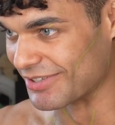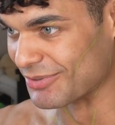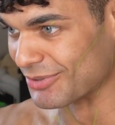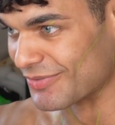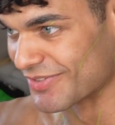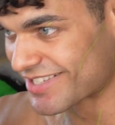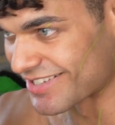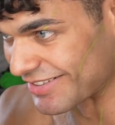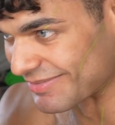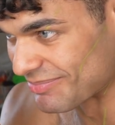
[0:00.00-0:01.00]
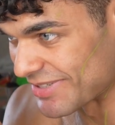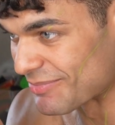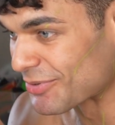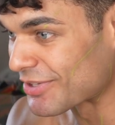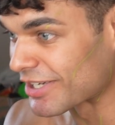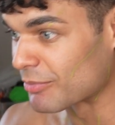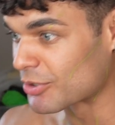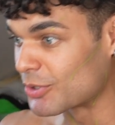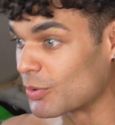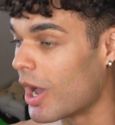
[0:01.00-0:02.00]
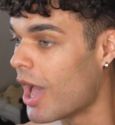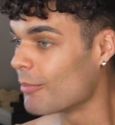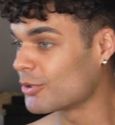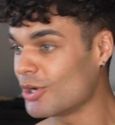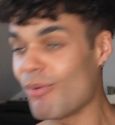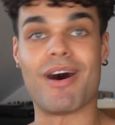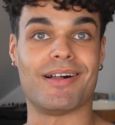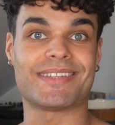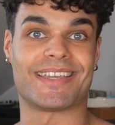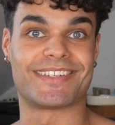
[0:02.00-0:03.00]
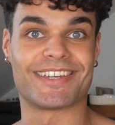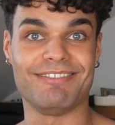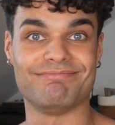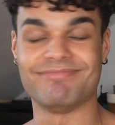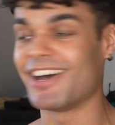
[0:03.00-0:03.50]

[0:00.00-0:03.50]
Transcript: and all of a sudden people think I'm cool. But you know what? I'll take it.